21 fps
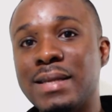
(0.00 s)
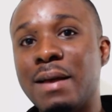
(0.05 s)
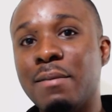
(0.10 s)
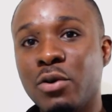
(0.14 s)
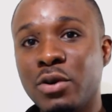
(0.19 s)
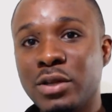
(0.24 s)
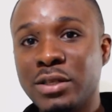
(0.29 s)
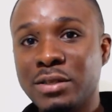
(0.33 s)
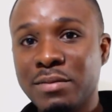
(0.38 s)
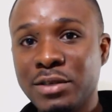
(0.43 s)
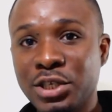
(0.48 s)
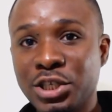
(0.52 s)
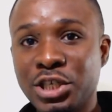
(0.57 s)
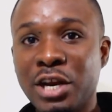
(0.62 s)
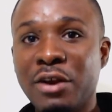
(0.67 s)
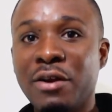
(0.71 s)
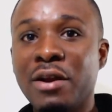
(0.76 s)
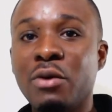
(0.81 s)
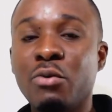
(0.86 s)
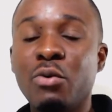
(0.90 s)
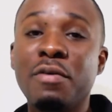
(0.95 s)
I'm going to be
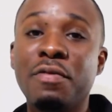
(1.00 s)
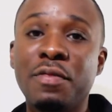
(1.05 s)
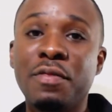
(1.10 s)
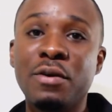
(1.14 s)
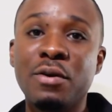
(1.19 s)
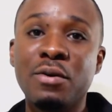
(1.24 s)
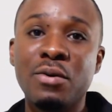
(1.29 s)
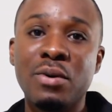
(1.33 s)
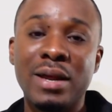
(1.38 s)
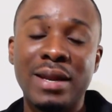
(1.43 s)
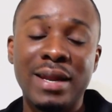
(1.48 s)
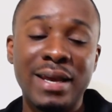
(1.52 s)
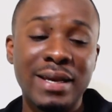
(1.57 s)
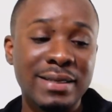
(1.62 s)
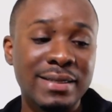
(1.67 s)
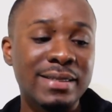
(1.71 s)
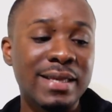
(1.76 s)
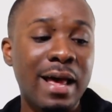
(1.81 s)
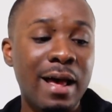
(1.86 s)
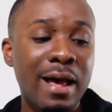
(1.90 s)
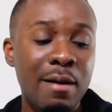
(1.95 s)
sharing with you an
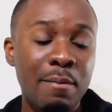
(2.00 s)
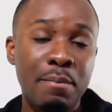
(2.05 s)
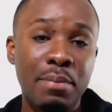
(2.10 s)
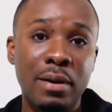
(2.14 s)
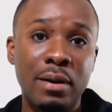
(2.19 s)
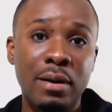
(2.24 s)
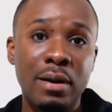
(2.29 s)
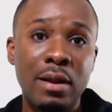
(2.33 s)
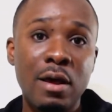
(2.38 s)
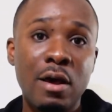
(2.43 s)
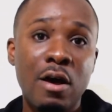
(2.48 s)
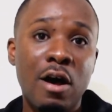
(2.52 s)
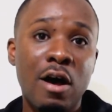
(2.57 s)
example